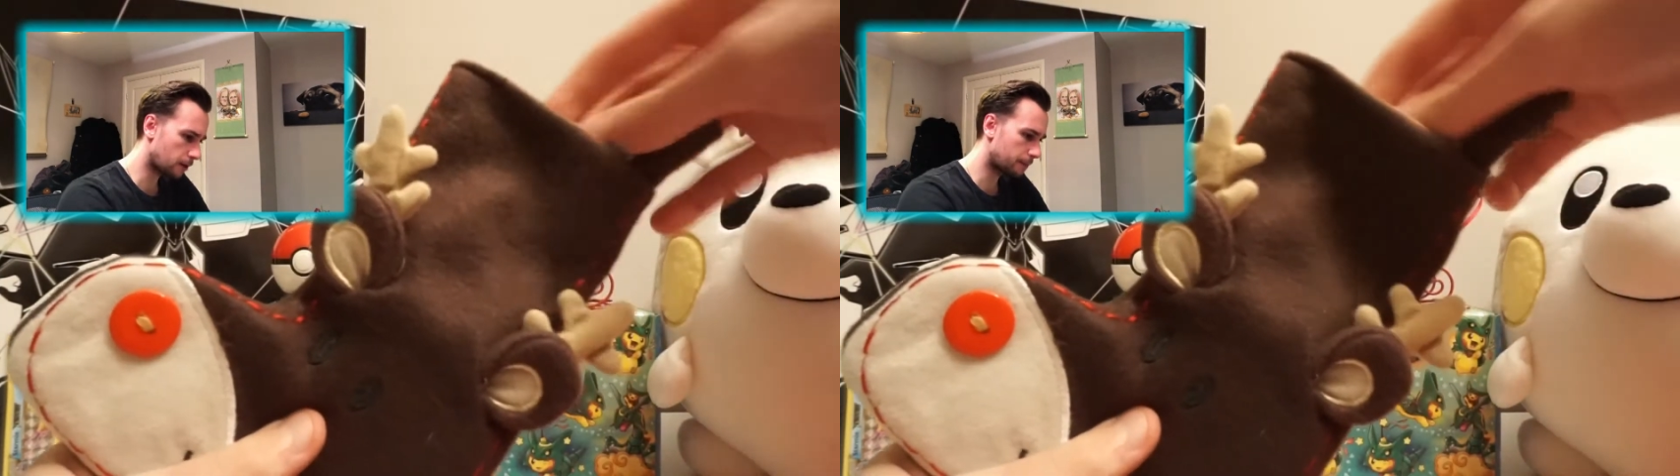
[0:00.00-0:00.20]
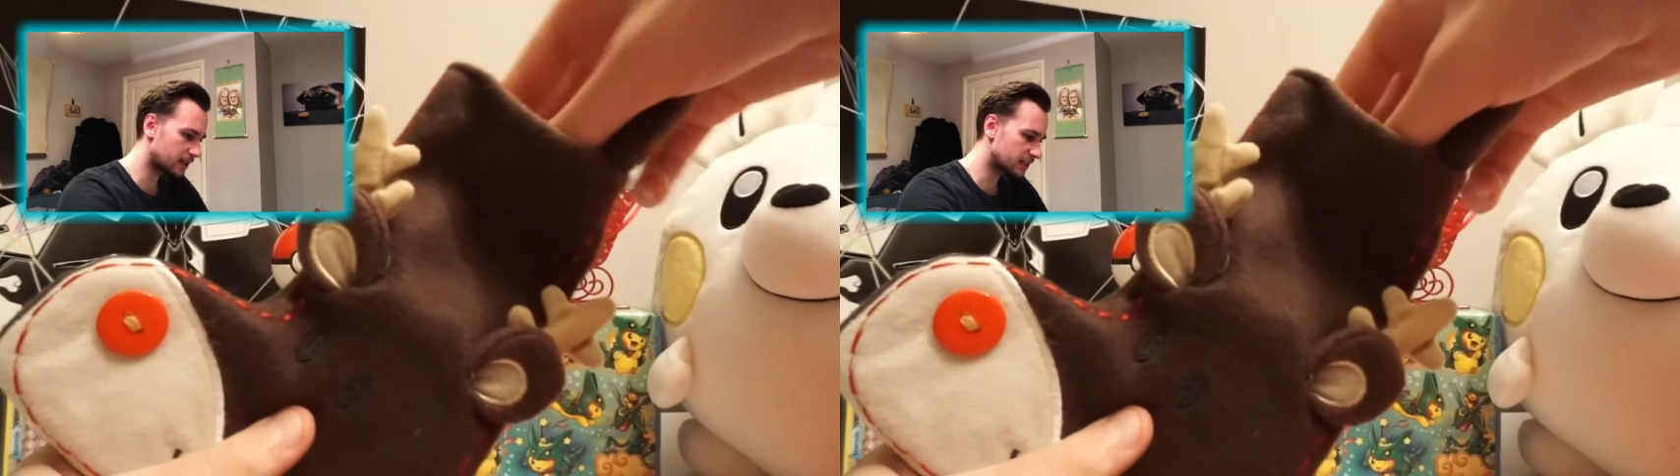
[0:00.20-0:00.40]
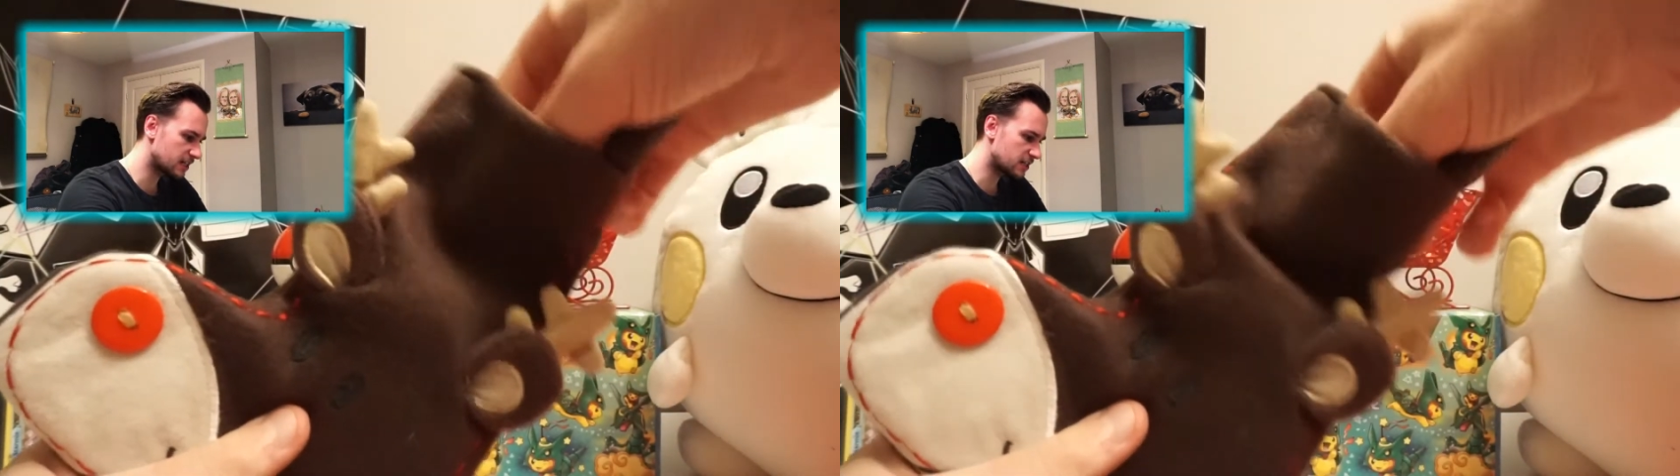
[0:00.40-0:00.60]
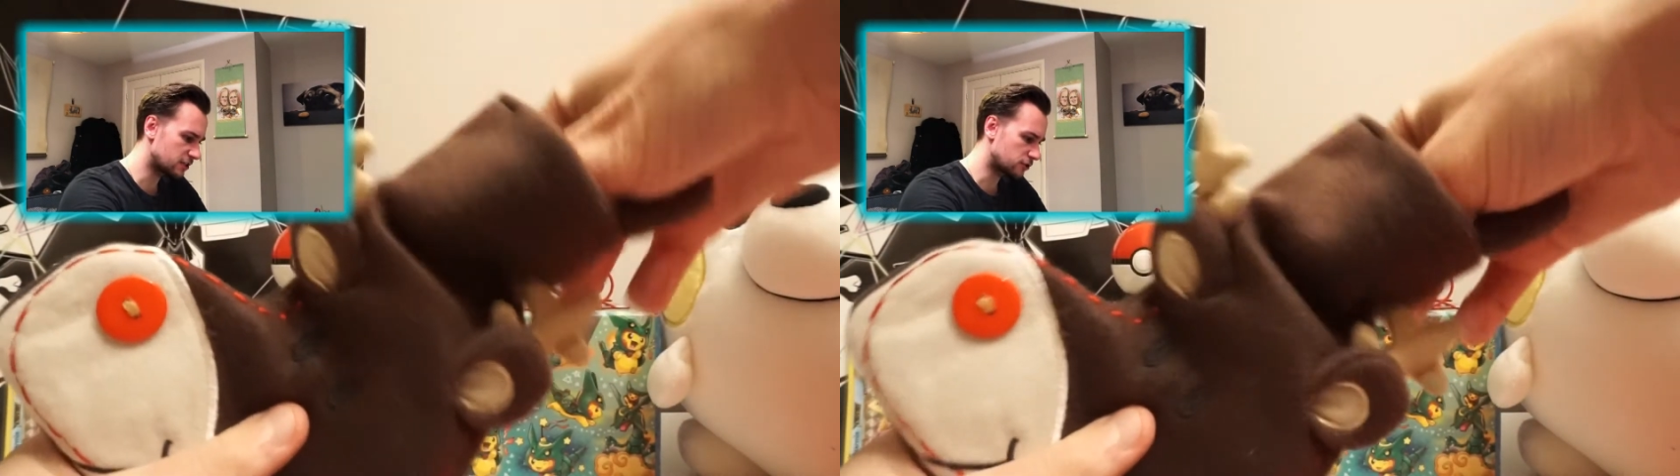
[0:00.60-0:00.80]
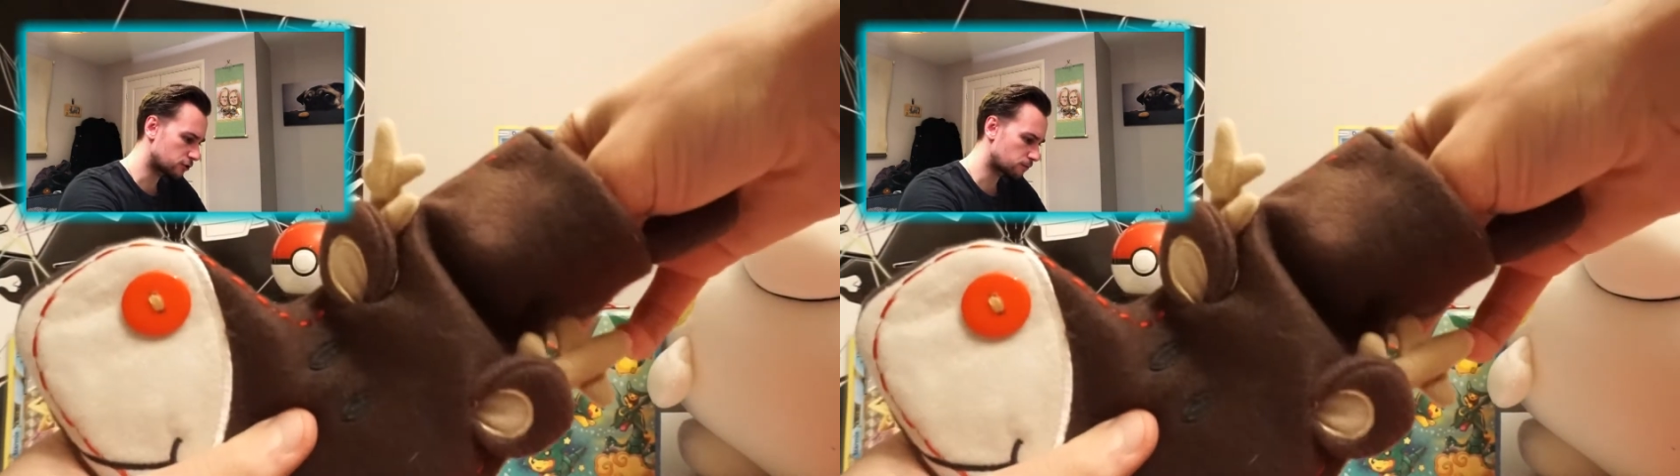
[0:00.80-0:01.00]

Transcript: pack is.